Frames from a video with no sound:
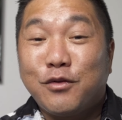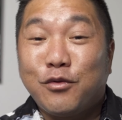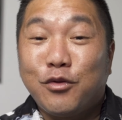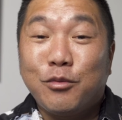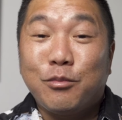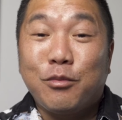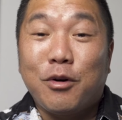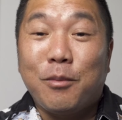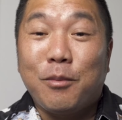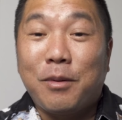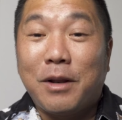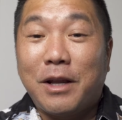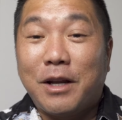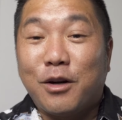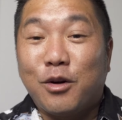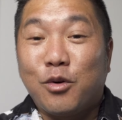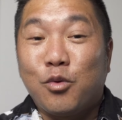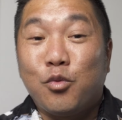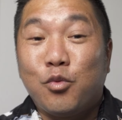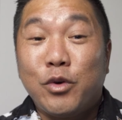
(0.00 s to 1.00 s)
football
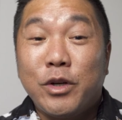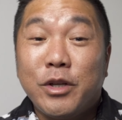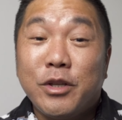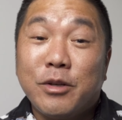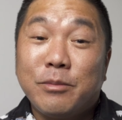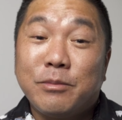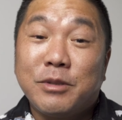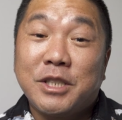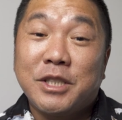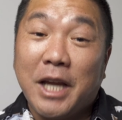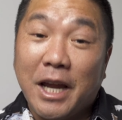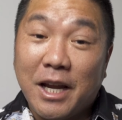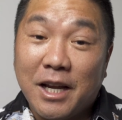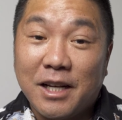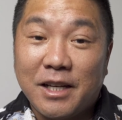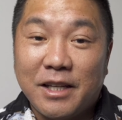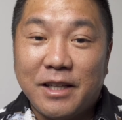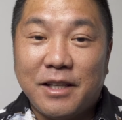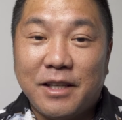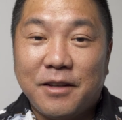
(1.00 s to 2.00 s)
player William
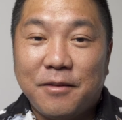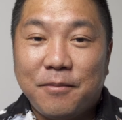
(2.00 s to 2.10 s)
Shankly,